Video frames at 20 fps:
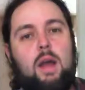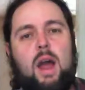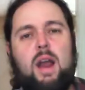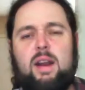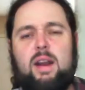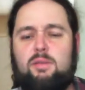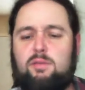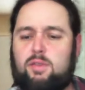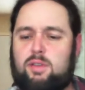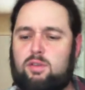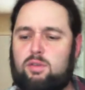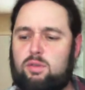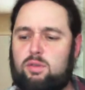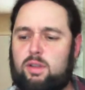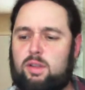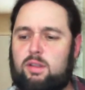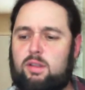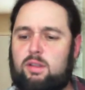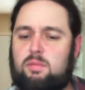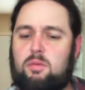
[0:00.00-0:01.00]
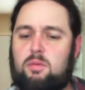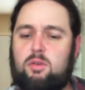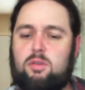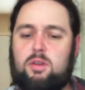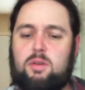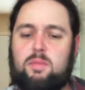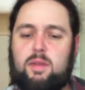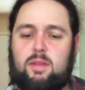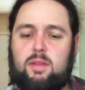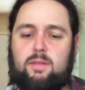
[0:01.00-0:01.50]
I was told this is supposed
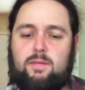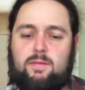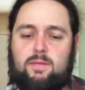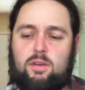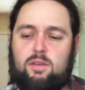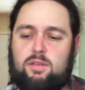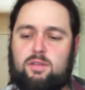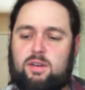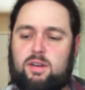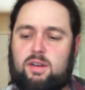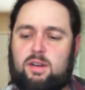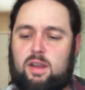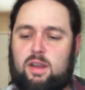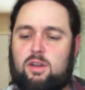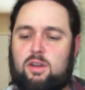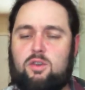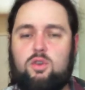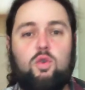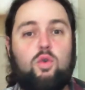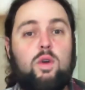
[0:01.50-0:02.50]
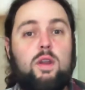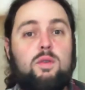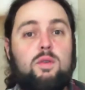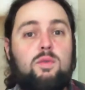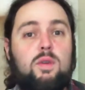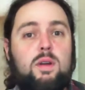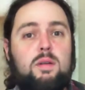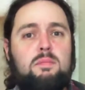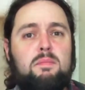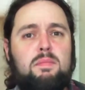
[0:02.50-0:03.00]
to be the first in like a
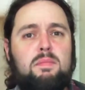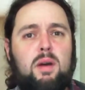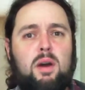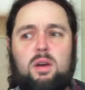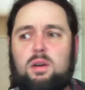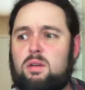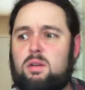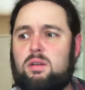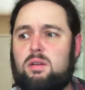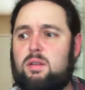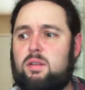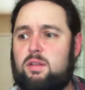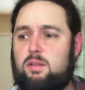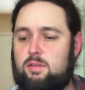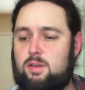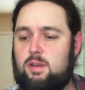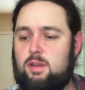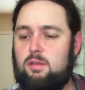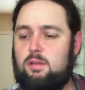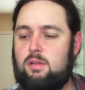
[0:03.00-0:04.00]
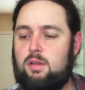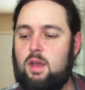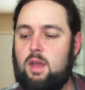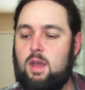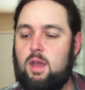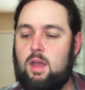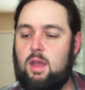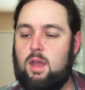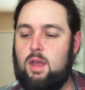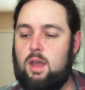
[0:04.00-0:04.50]
21-part series.
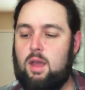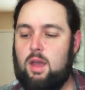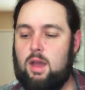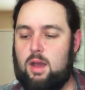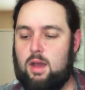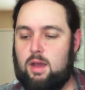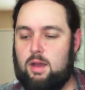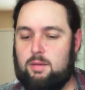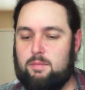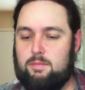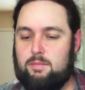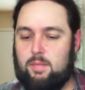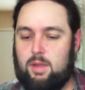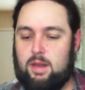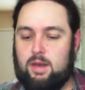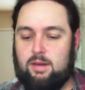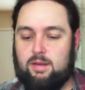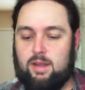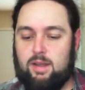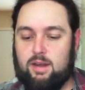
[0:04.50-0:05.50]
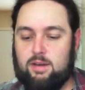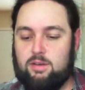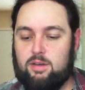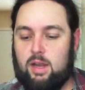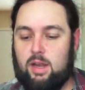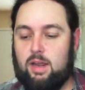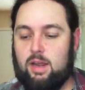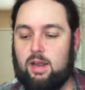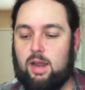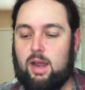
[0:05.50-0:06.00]
And it's actually,
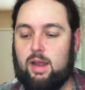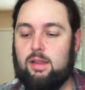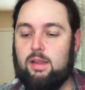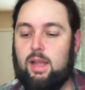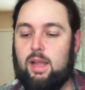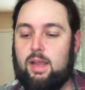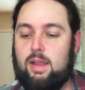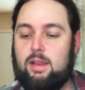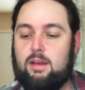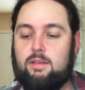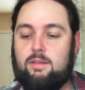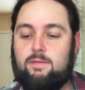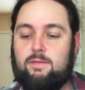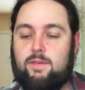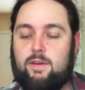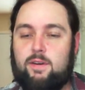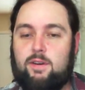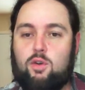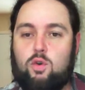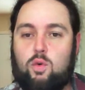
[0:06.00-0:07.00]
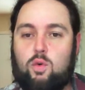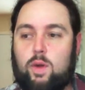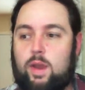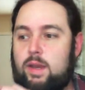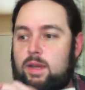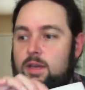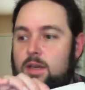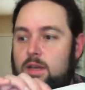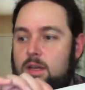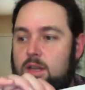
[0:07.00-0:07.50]
I like it's a very
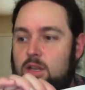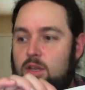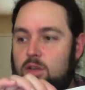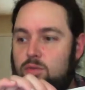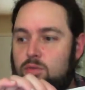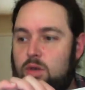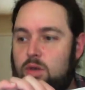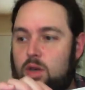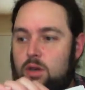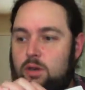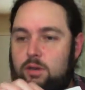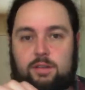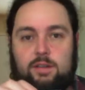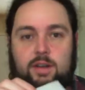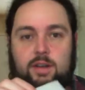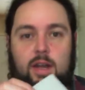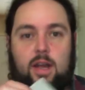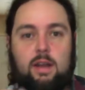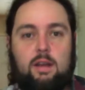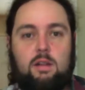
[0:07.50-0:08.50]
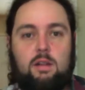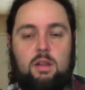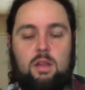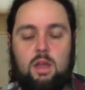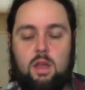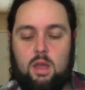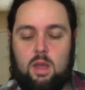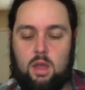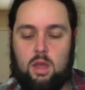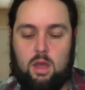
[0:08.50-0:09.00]
quaint and cute art style.
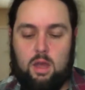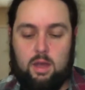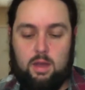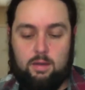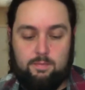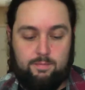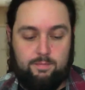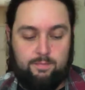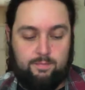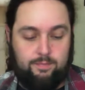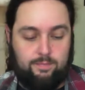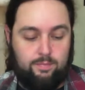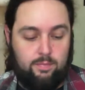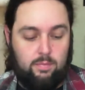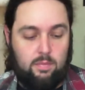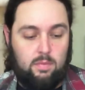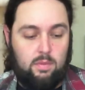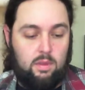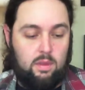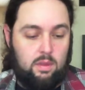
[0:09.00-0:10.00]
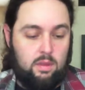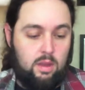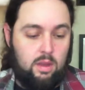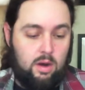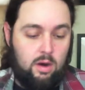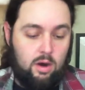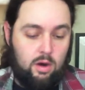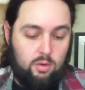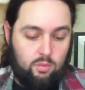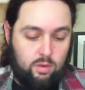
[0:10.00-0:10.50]

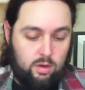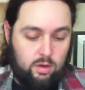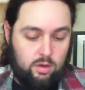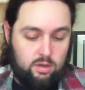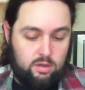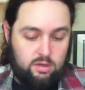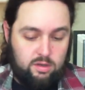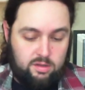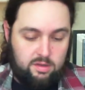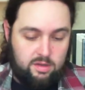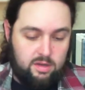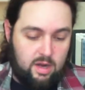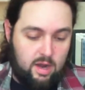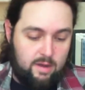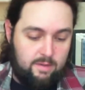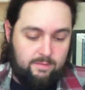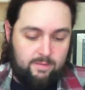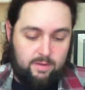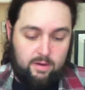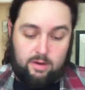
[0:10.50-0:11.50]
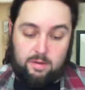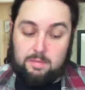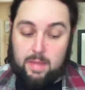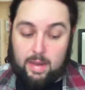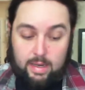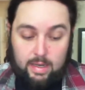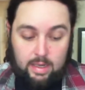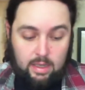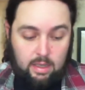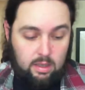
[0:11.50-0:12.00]
There are words, not very
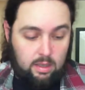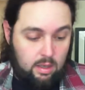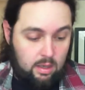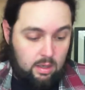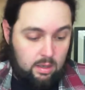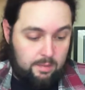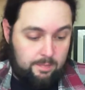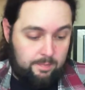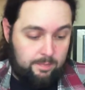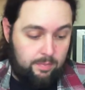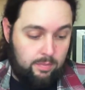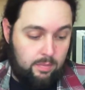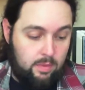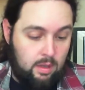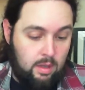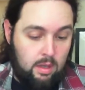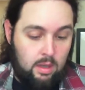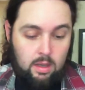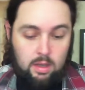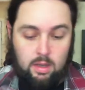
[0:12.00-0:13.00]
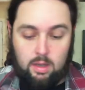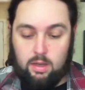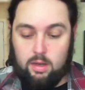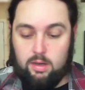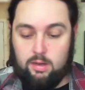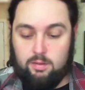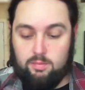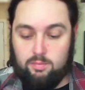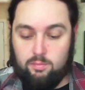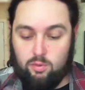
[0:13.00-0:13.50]
many.
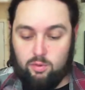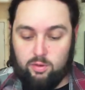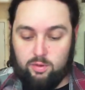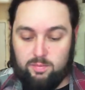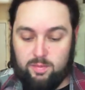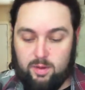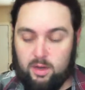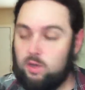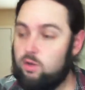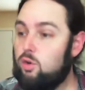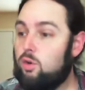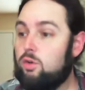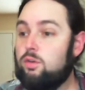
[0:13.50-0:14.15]
It's more pictorial